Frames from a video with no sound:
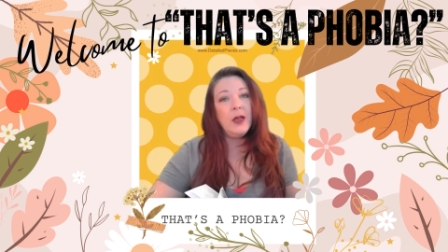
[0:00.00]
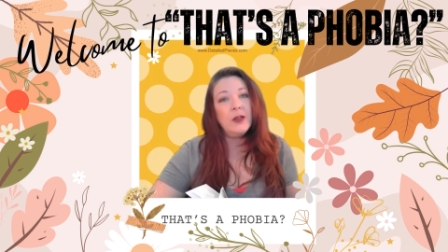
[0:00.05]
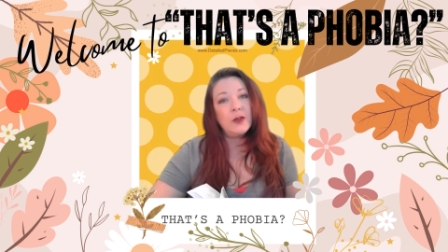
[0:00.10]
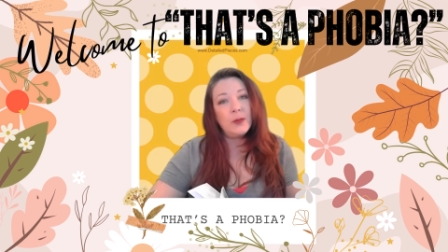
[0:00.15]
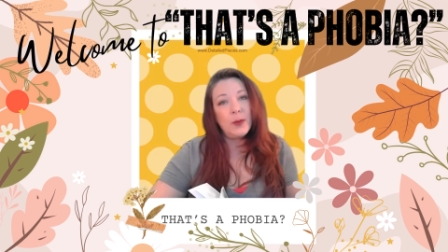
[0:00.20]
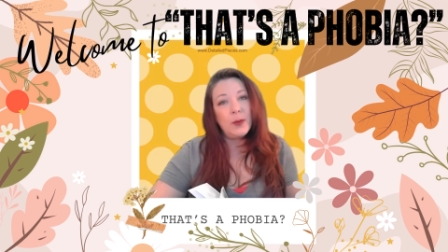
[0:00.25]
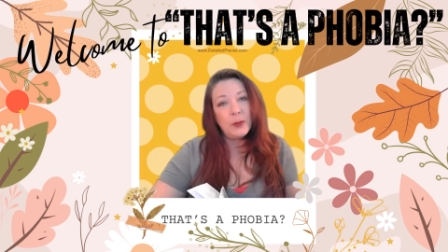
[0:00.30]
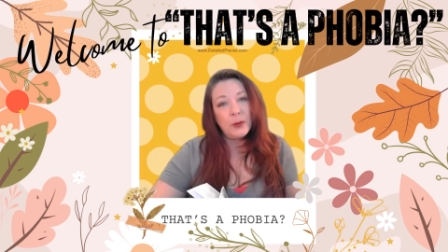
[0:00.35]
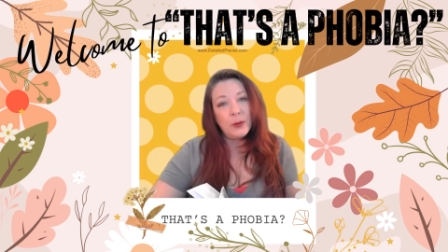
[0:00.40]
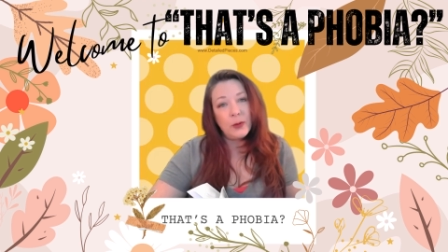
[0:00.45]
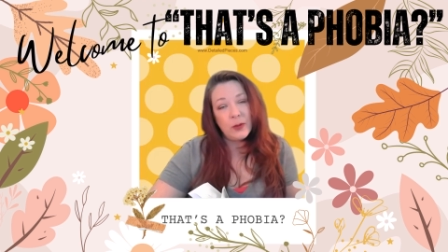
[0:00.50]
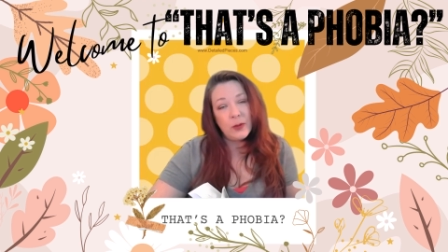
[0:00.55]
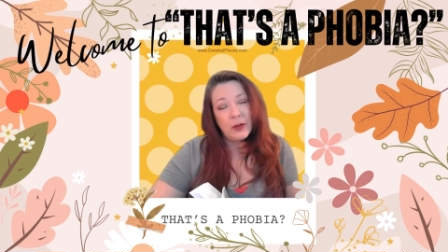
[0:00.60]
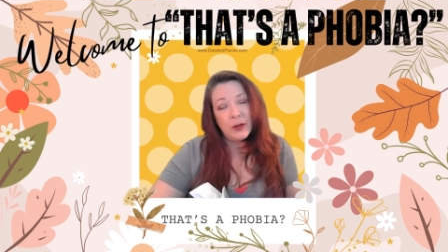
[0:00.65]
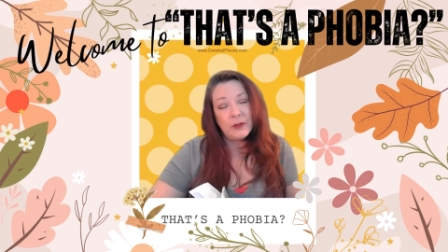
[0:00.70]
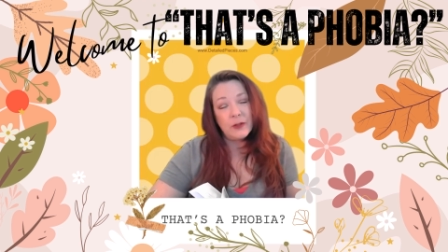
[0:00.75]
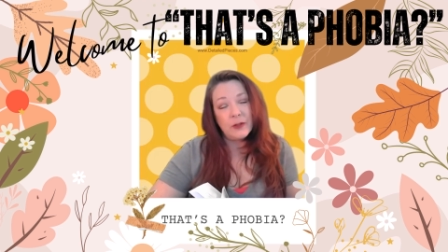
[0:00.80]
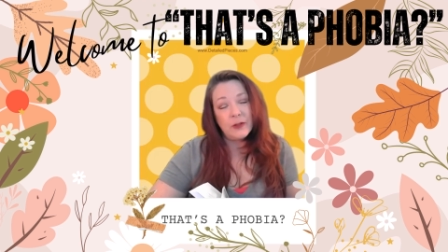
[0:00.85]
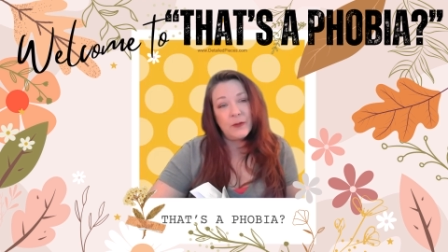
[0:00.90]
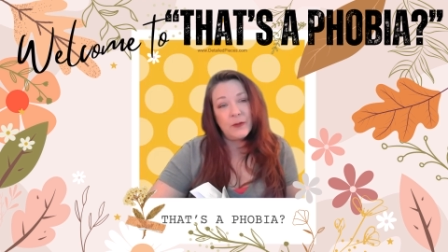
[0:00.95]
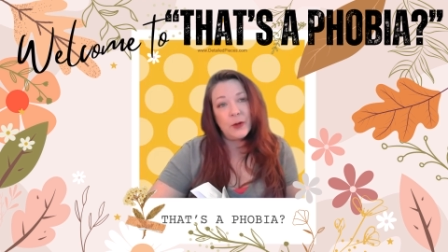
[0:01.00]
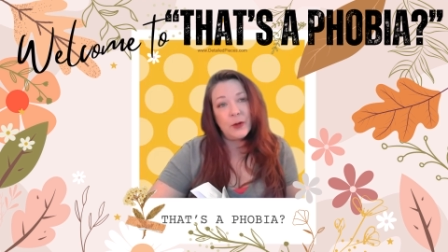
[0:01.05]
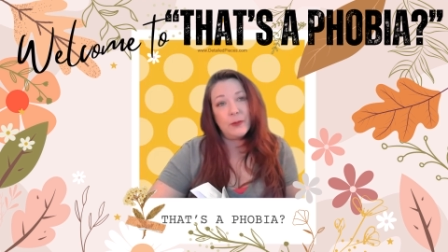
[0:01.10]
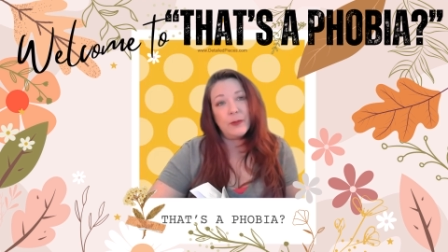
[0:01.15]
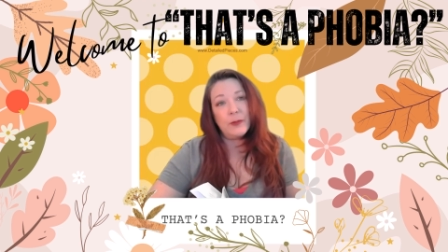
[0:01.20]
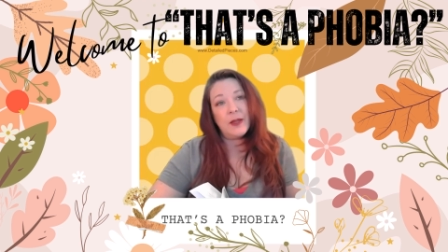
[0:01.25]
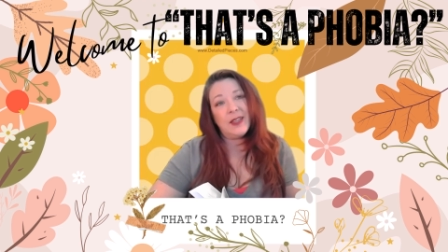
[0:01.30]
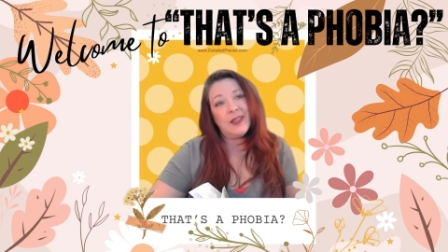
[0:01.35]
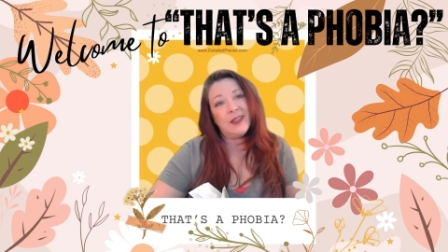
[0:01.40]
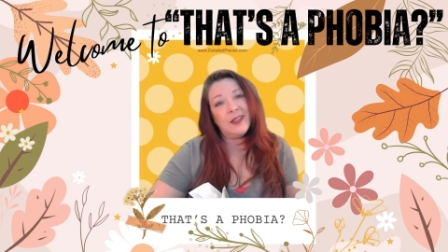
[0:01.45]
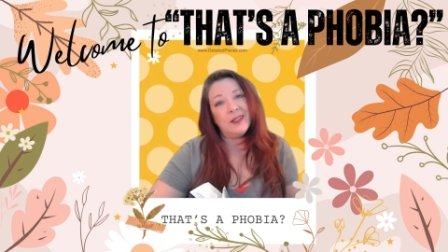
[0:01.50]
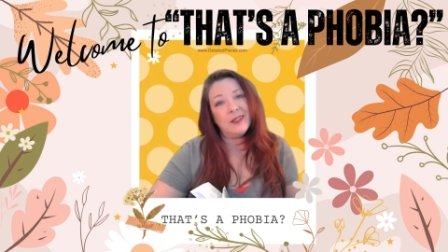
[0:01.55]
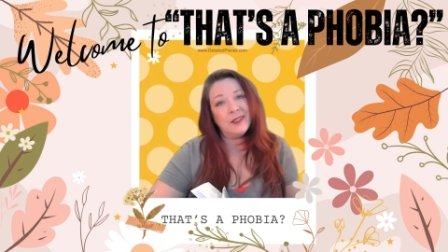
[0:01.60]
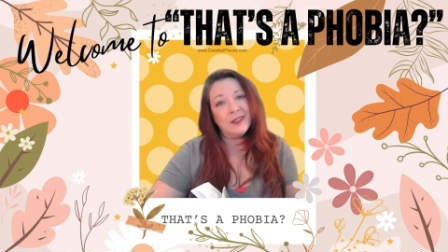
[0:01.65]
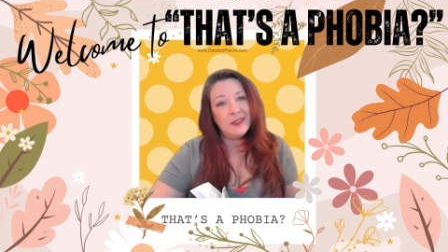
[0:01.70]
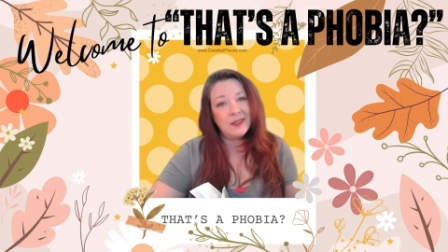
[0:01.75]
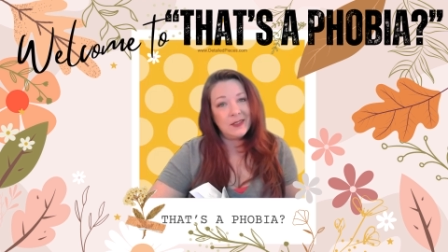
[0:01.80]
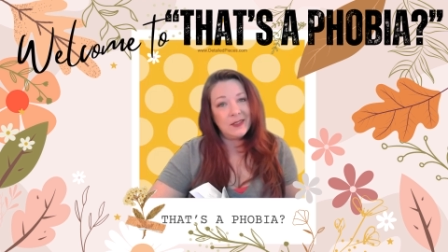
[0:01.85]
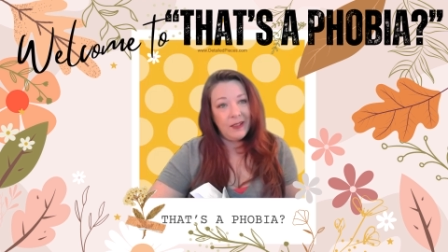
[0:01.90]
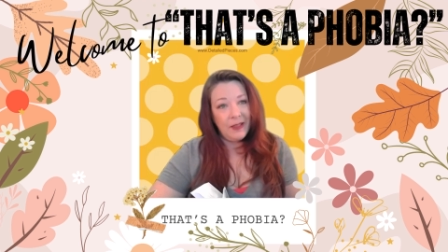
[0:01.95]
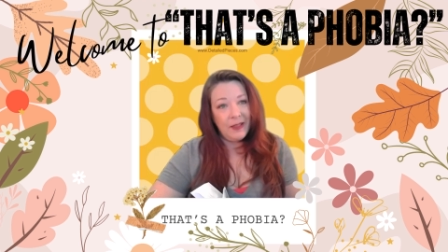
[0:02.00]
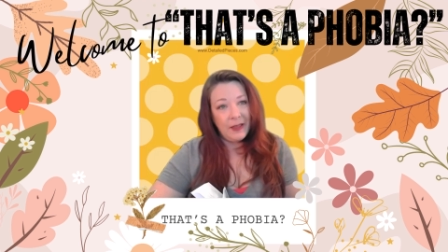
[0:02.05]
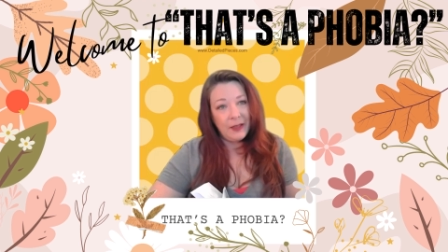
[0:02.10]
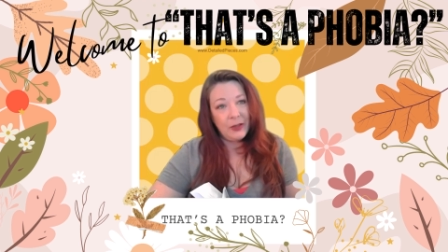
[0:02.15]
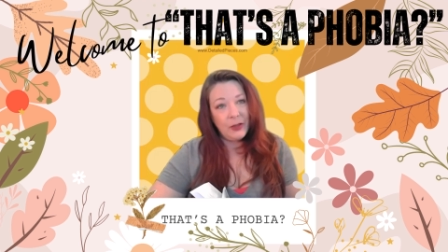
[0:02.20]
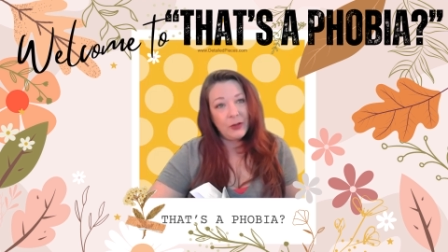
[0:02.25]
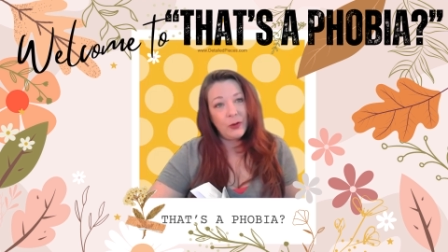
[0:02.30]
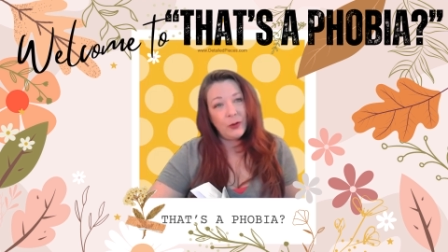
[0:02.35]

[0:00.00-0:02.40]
So, people who have this fear may dislike